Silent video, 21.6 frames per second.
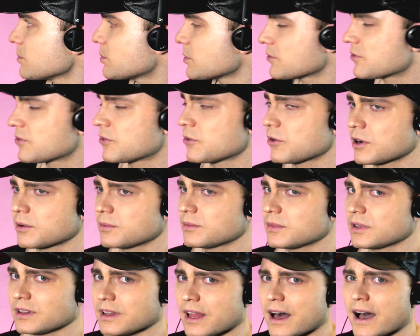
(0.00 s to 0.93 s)
perform
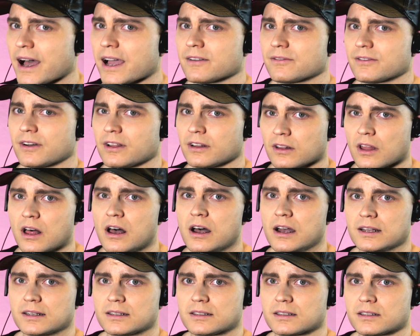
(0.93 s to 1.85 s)
live a
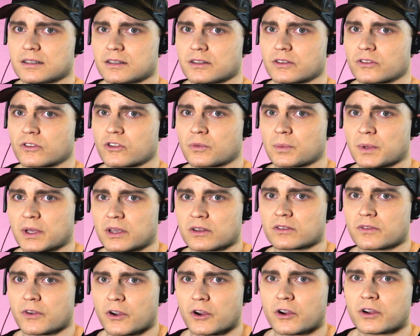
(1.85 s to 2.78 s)
lot, just
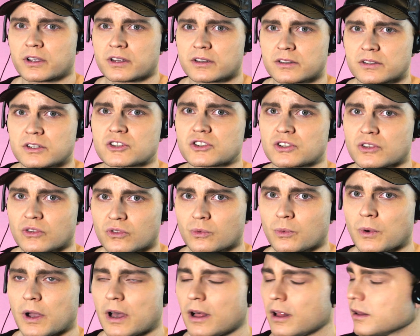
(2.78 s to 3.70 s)
because of her condition as
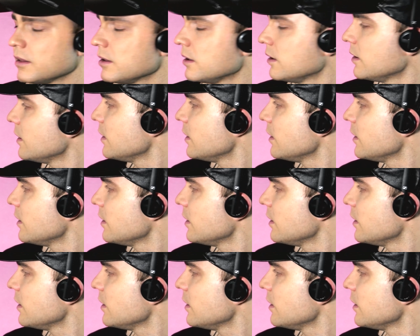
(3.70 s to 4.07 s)
well.